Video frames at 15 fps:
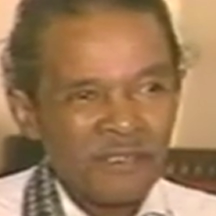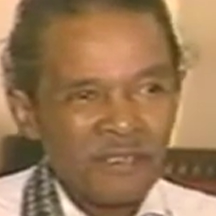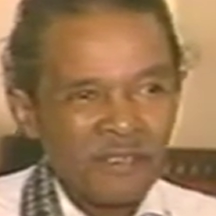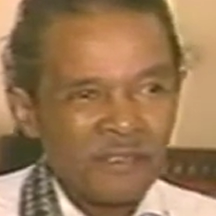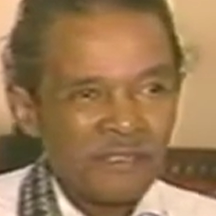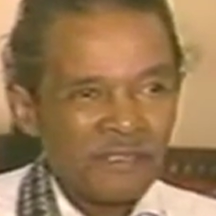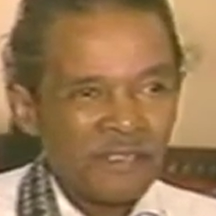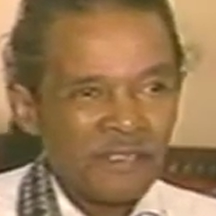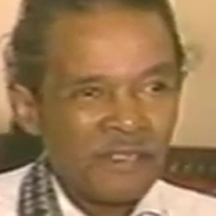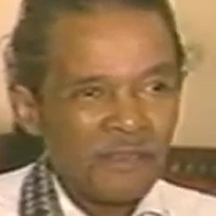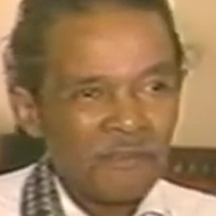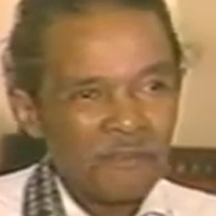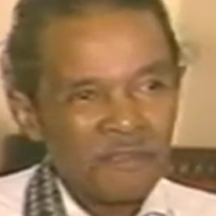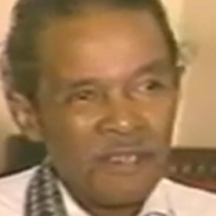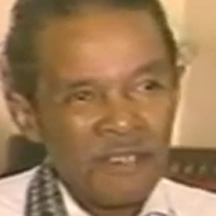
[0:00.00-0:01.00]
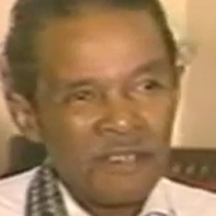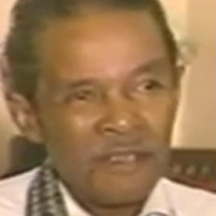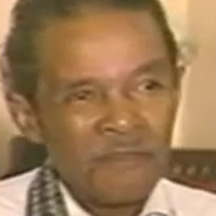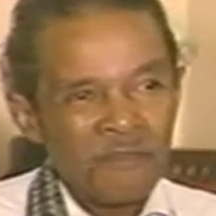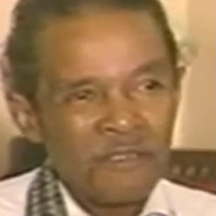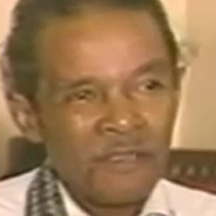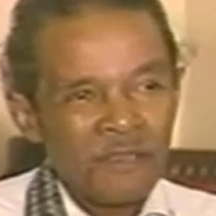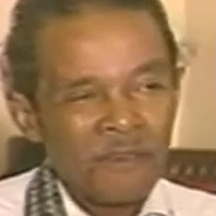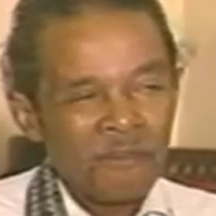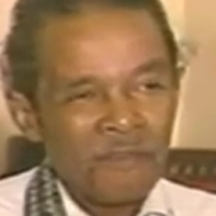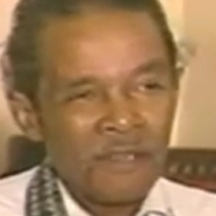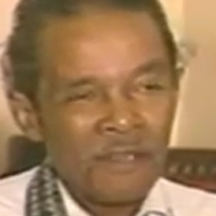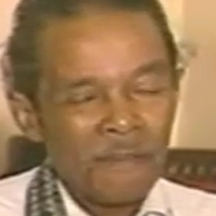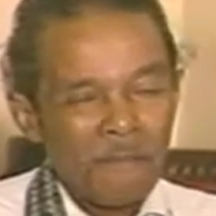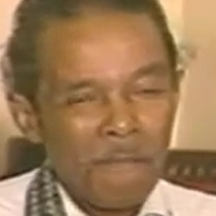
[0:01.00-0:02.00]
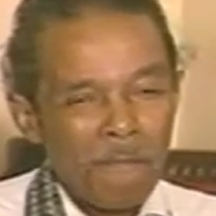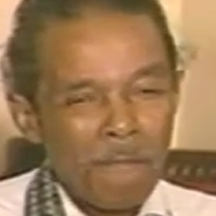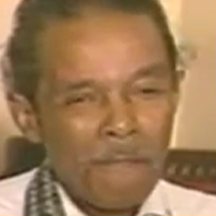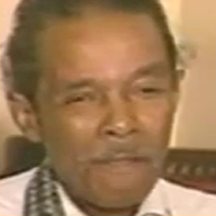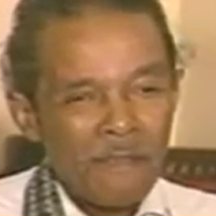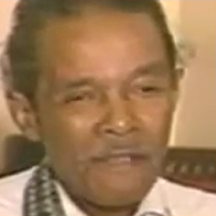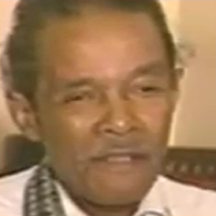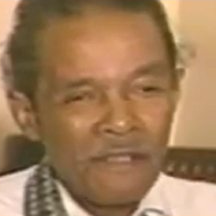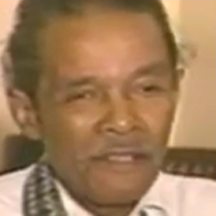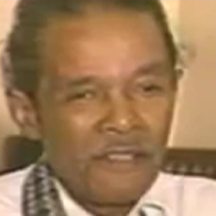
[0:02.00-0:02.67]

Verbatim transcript: a long time. I hadn't even thought about it.